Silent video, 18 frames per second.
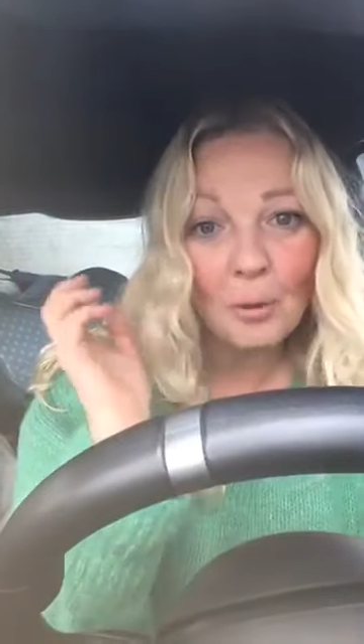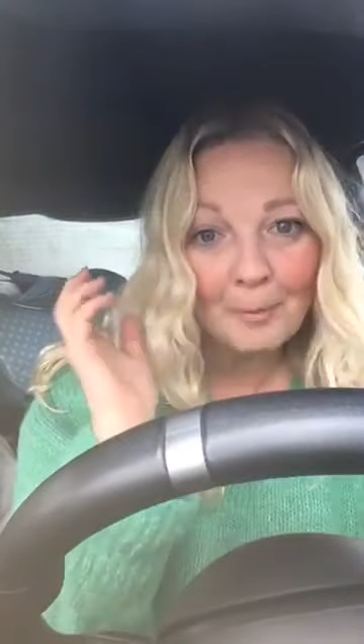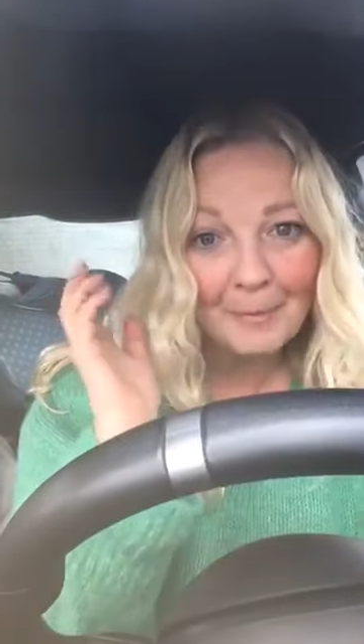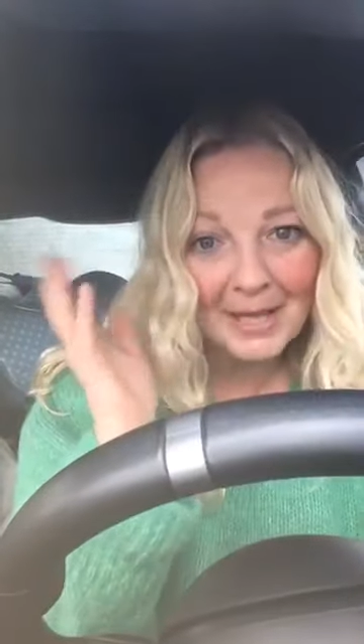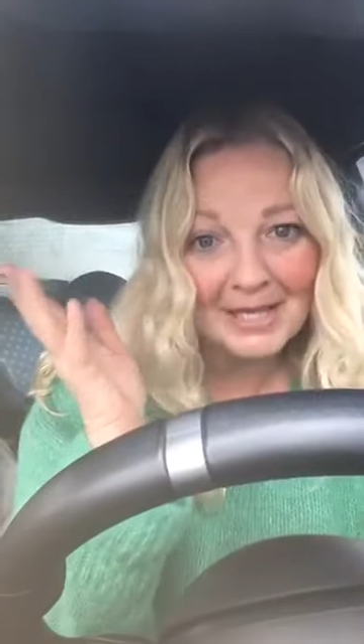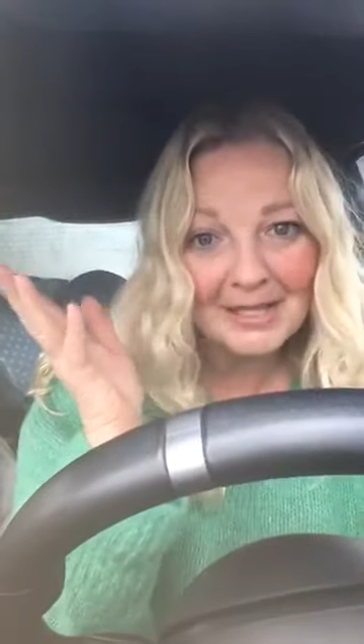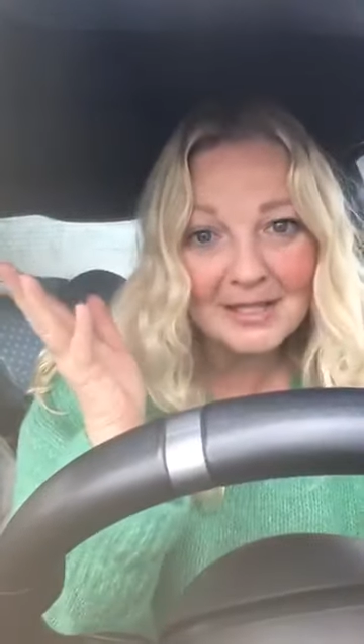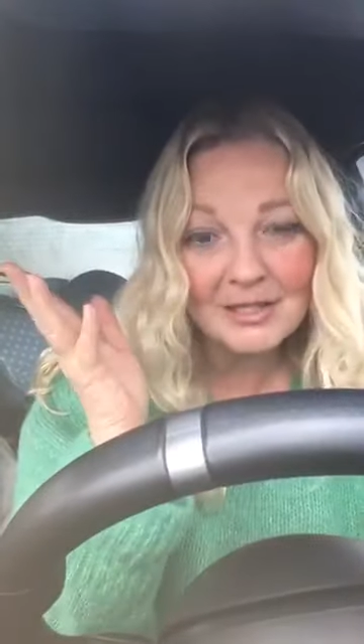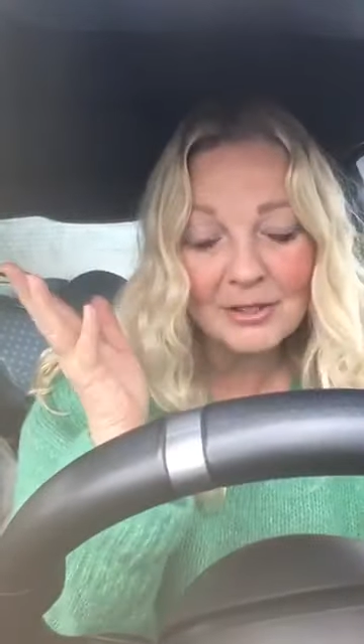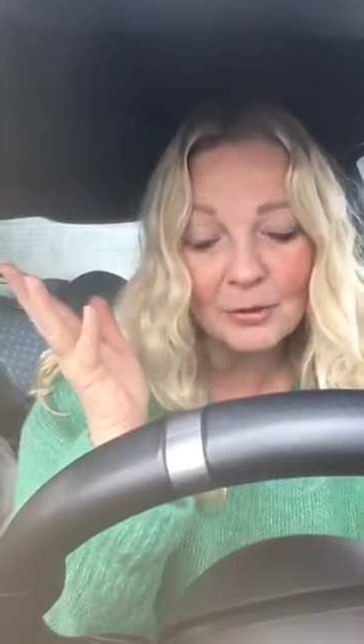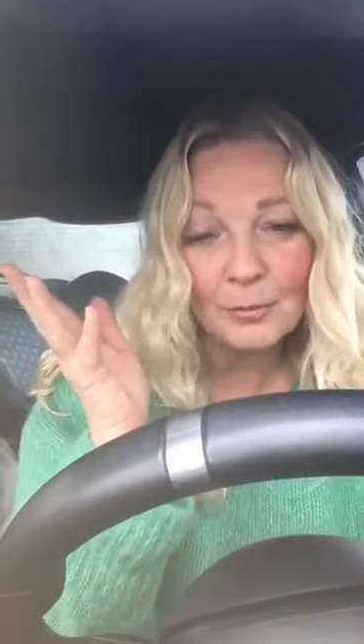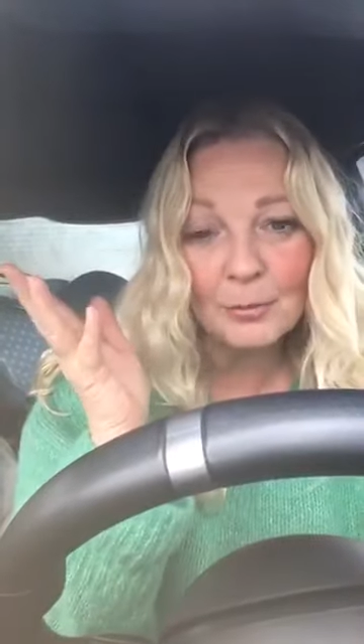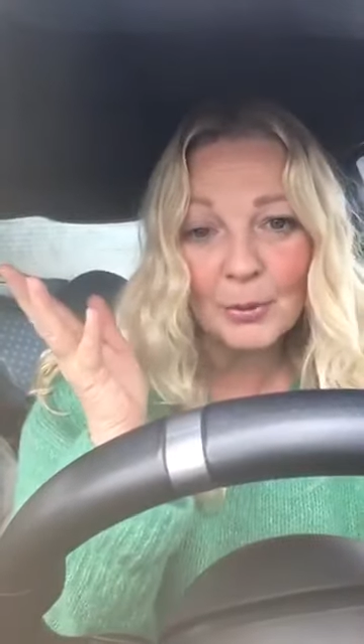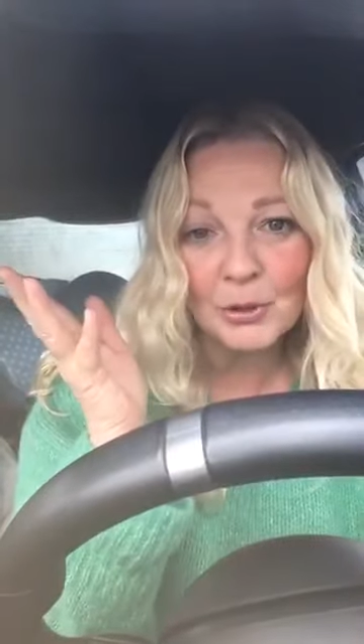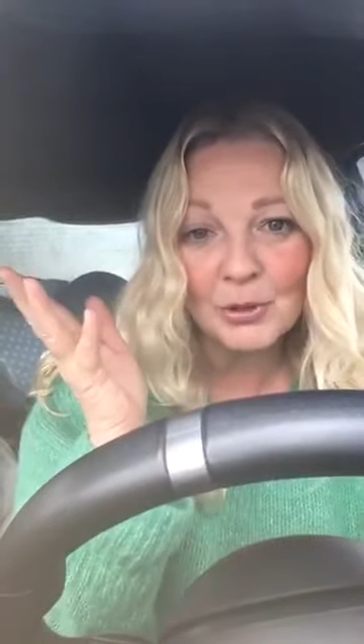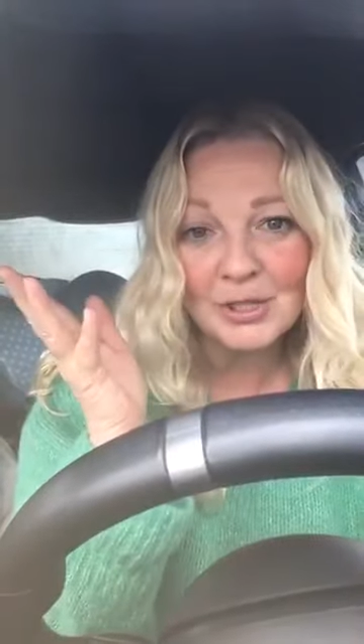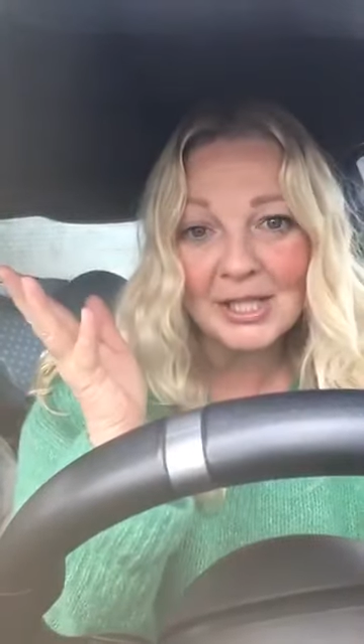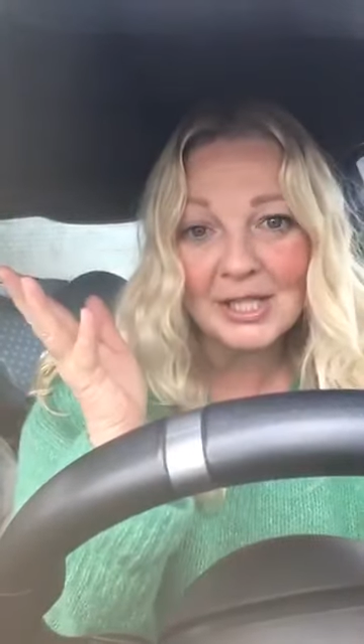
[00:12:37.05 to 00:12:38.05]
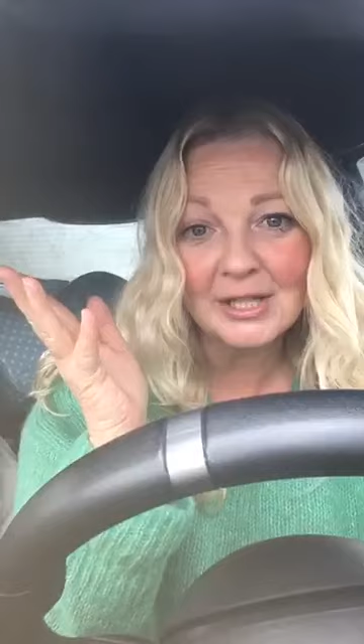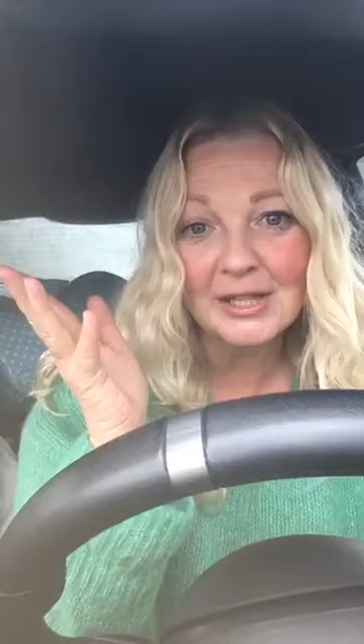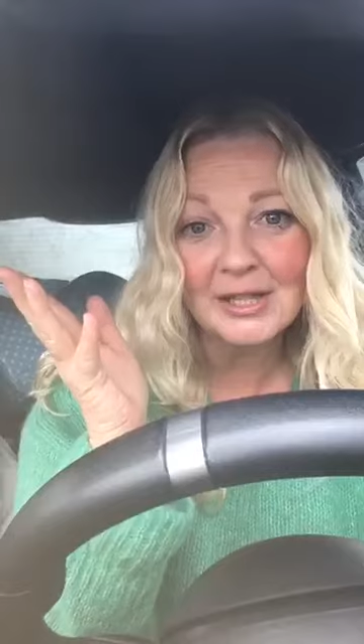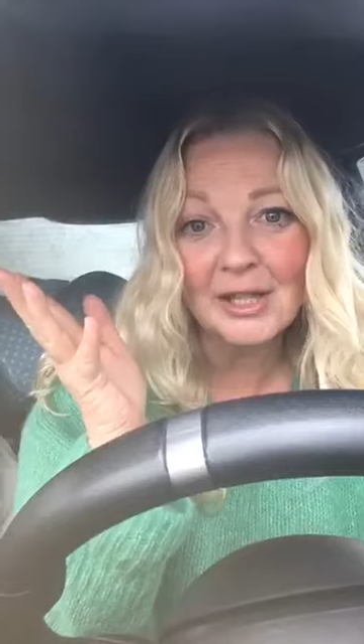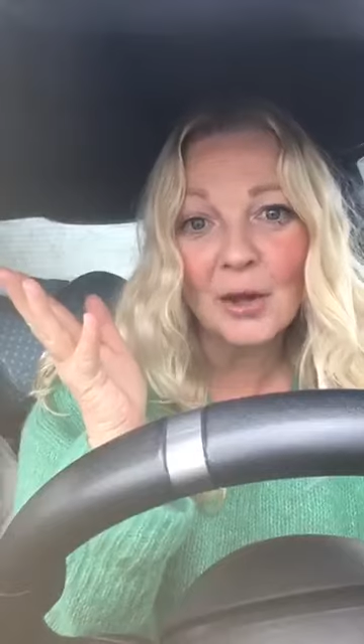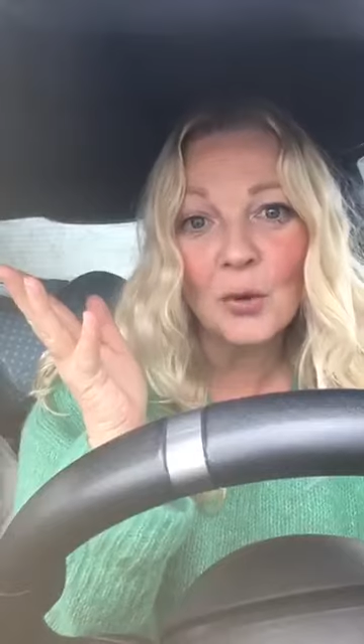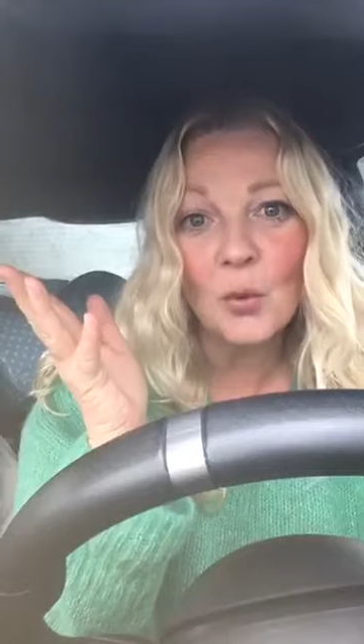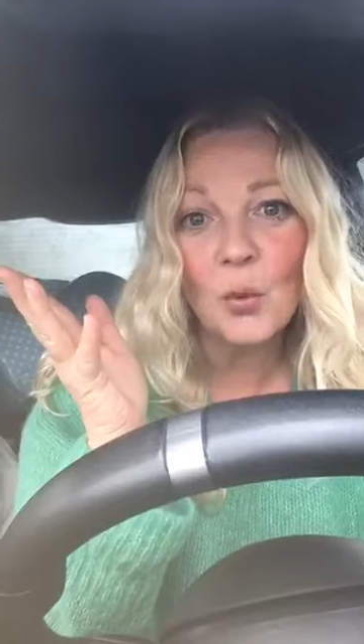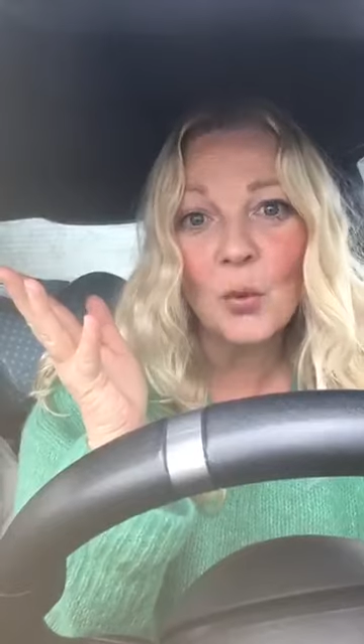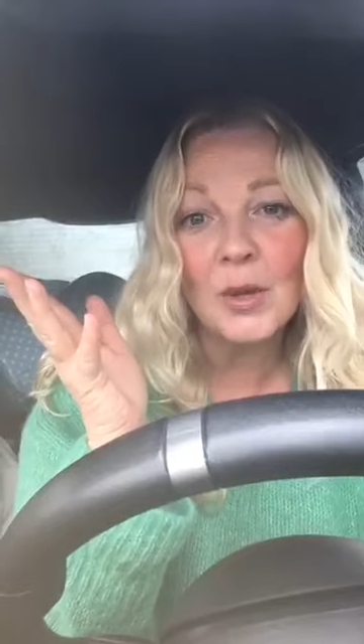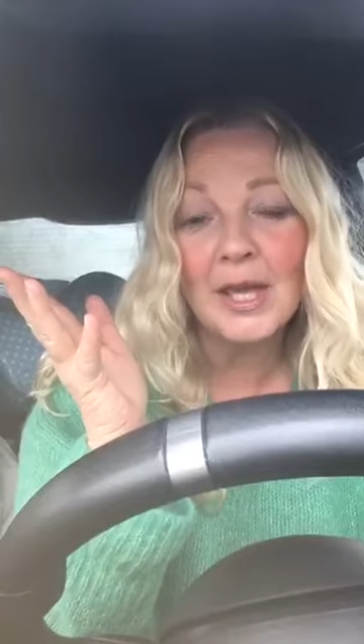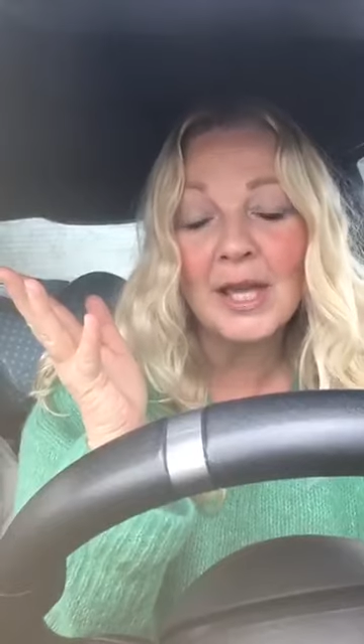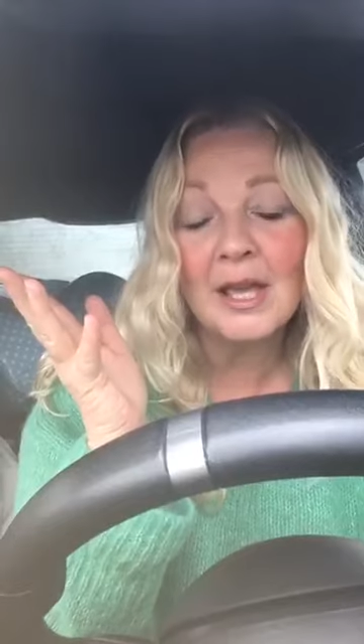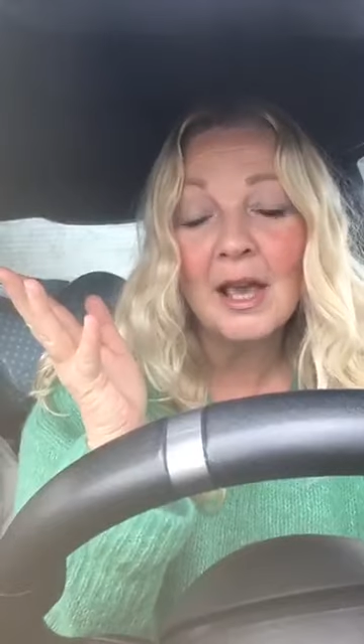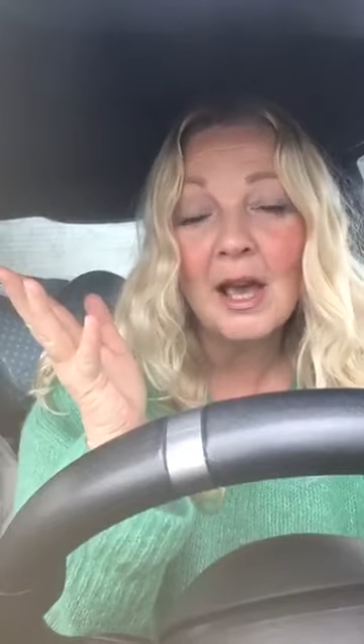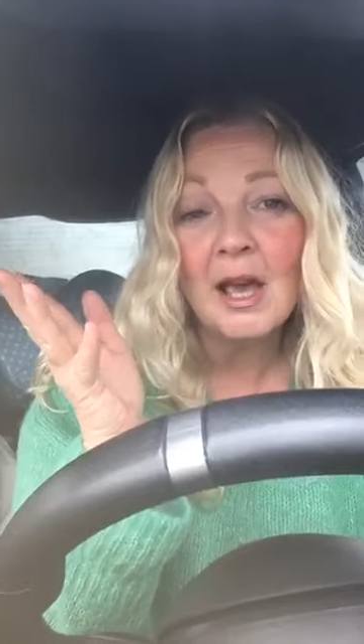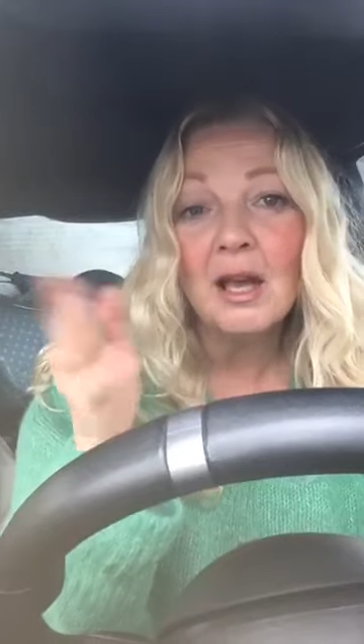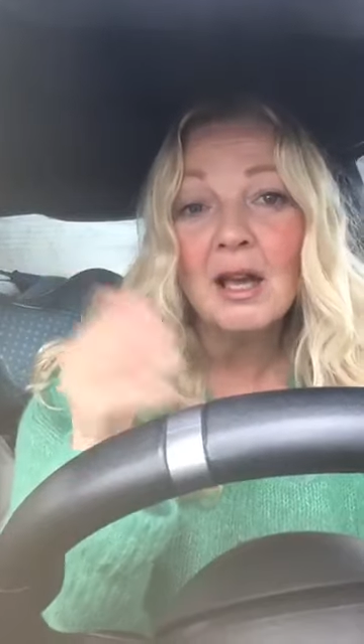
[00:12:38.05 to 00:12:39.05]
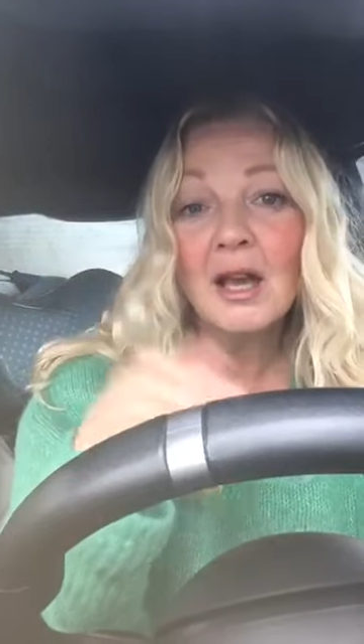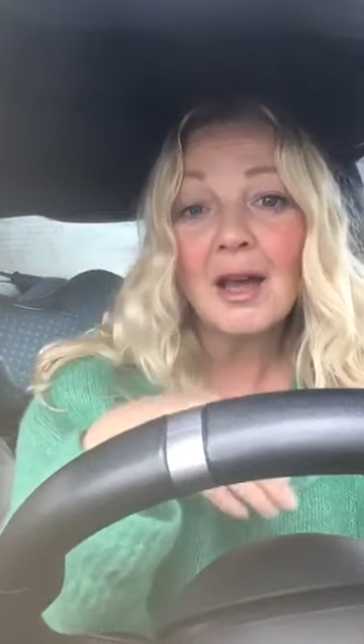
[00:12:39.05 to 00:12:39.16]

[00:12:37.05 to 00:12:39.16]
our mental body that we